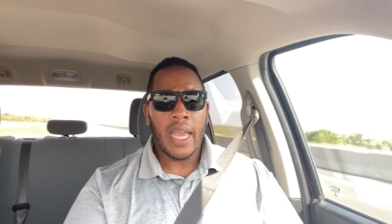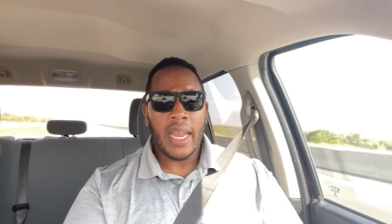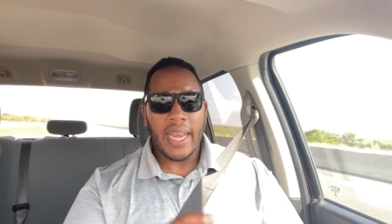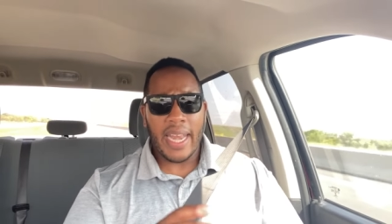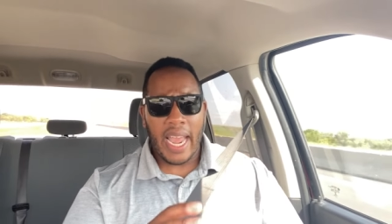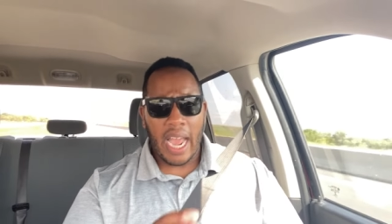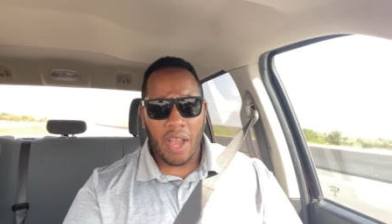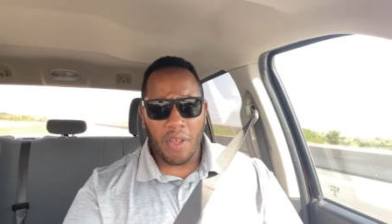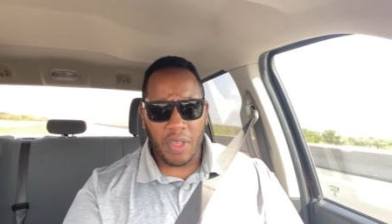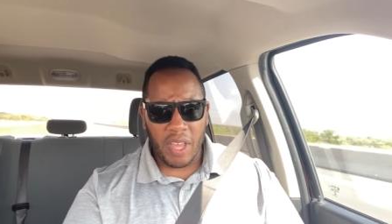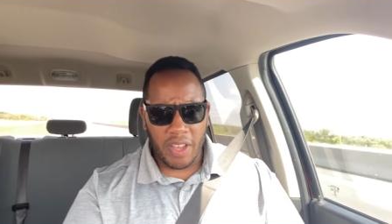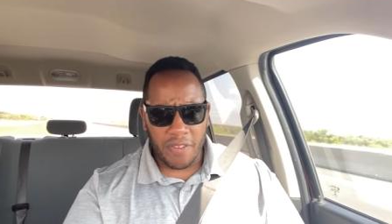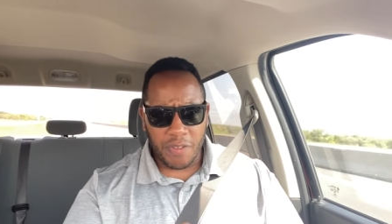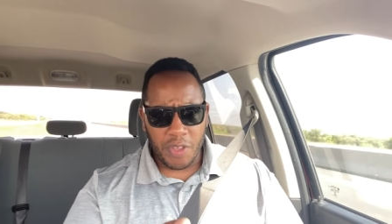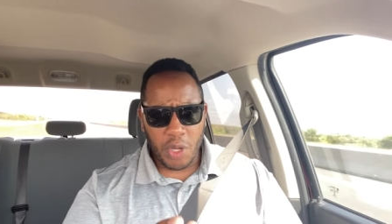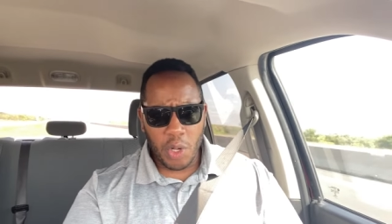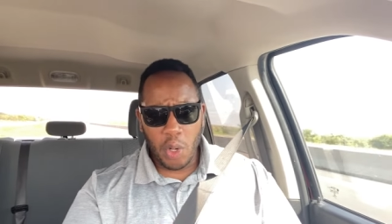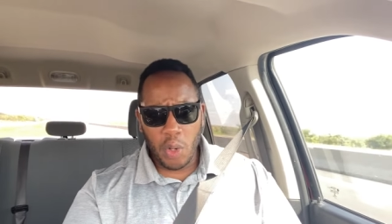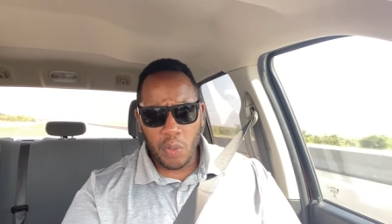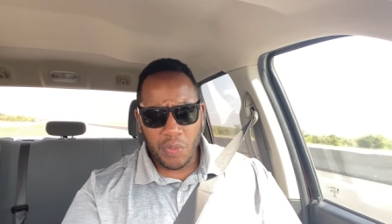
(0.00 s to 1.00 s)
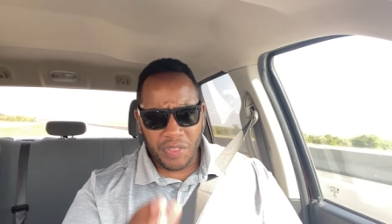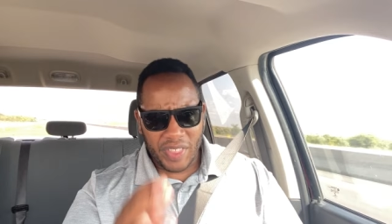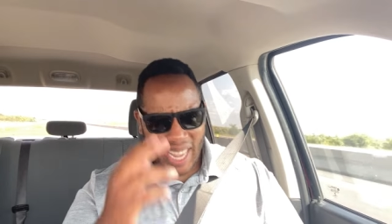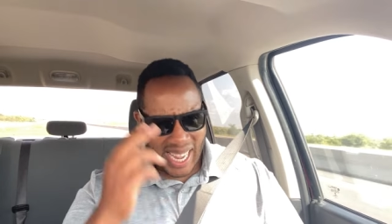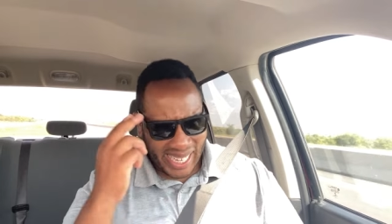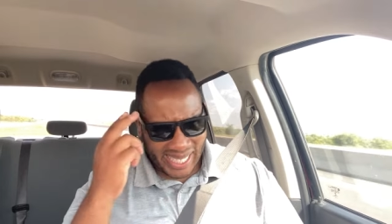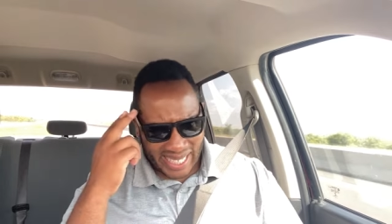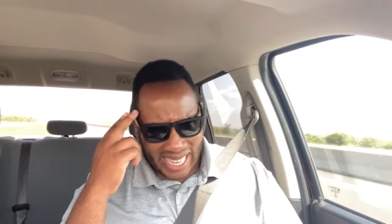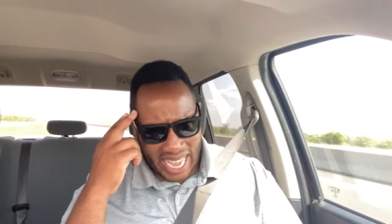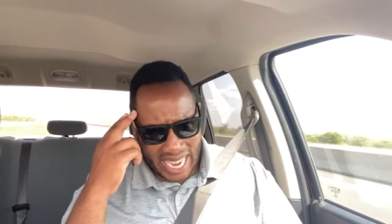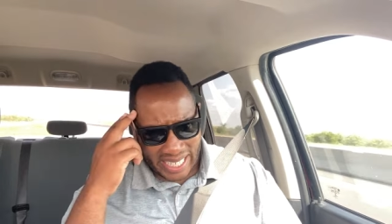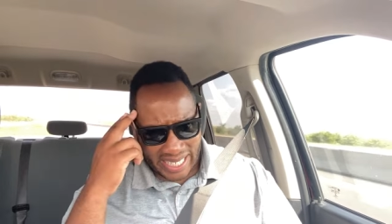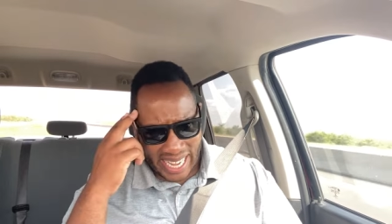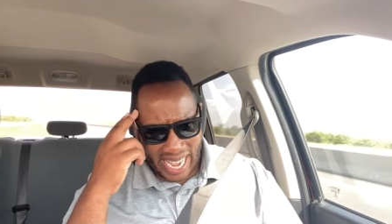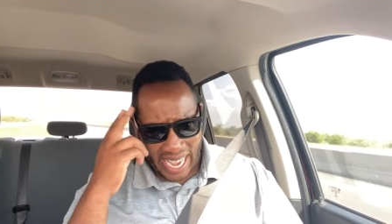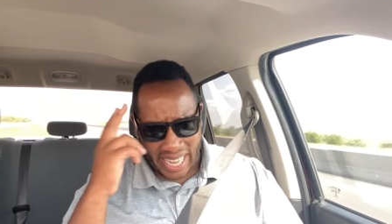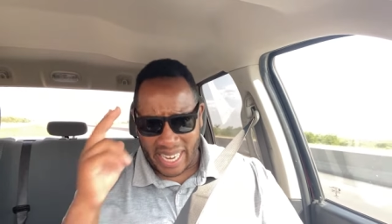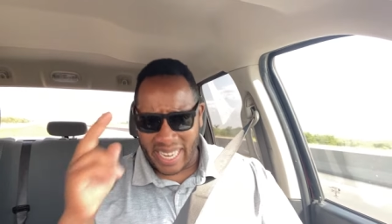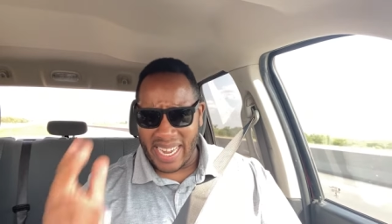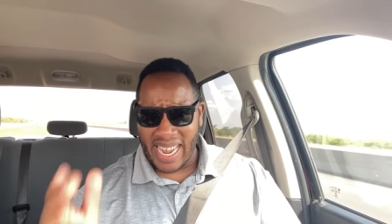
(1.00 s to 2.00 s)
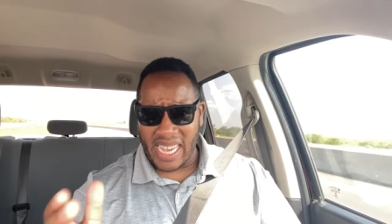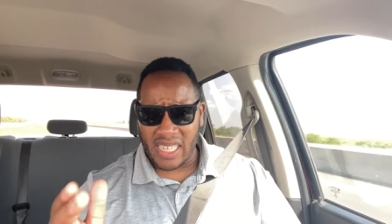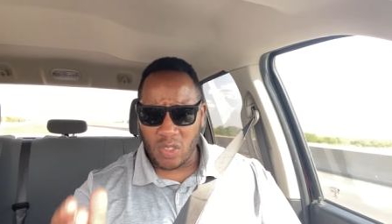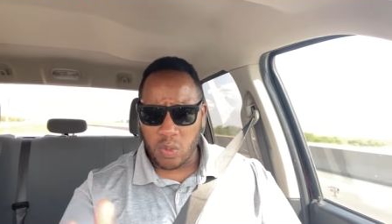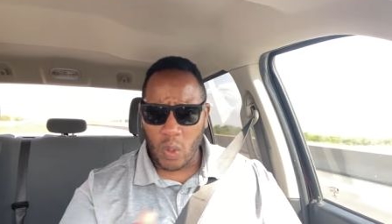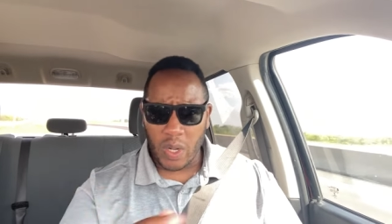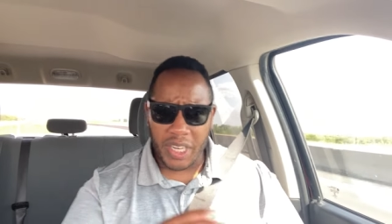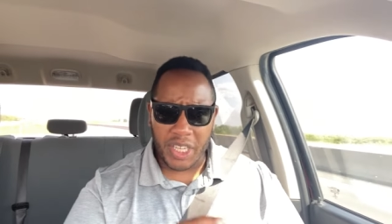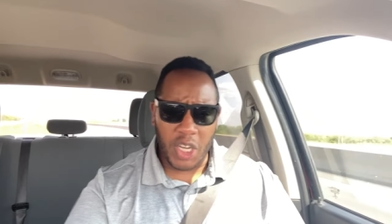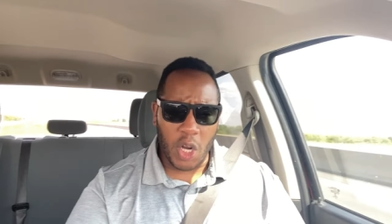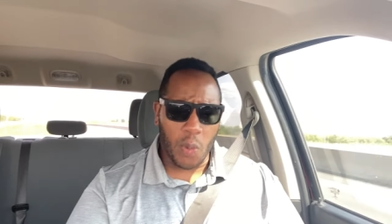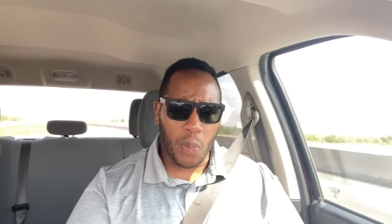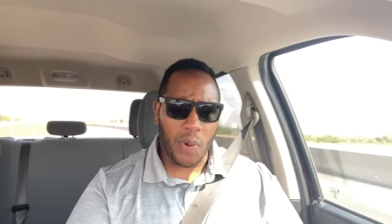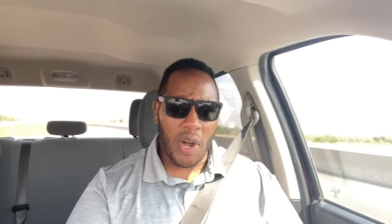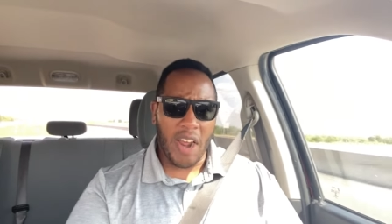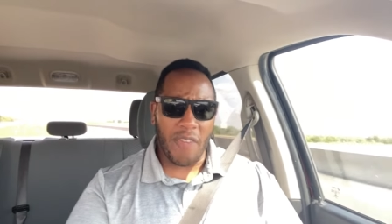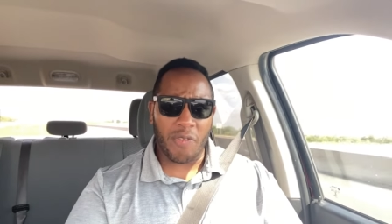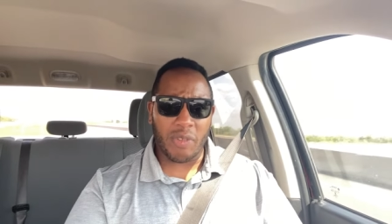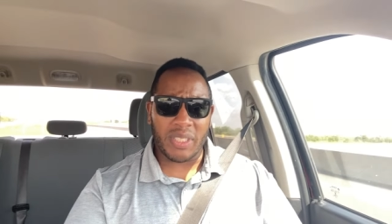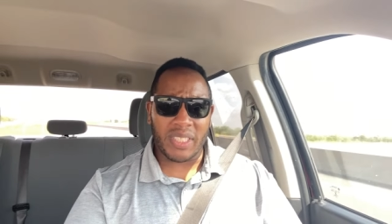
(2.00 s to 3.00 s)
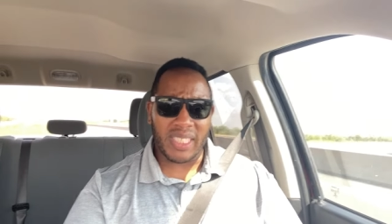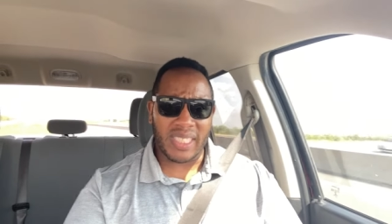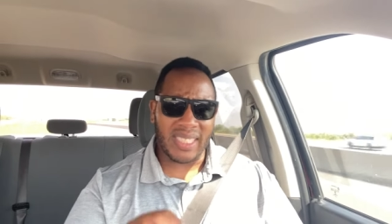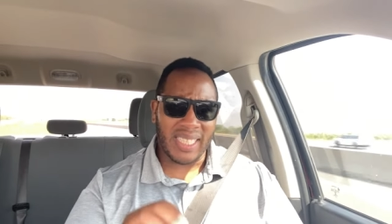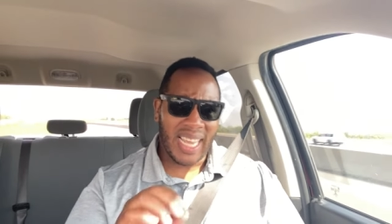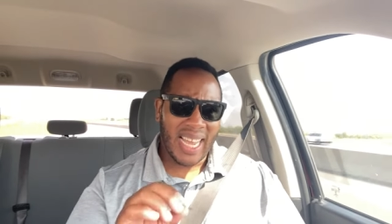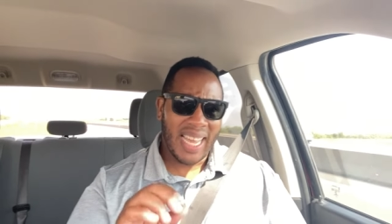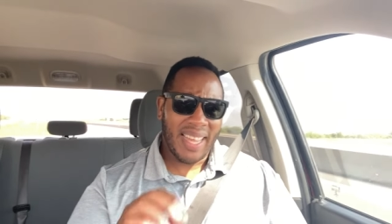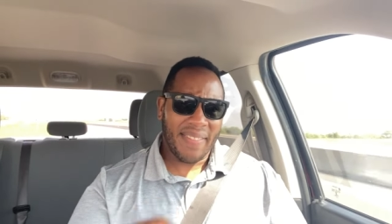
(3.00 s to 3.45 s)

Now, if you think like that and that's one of your preferences,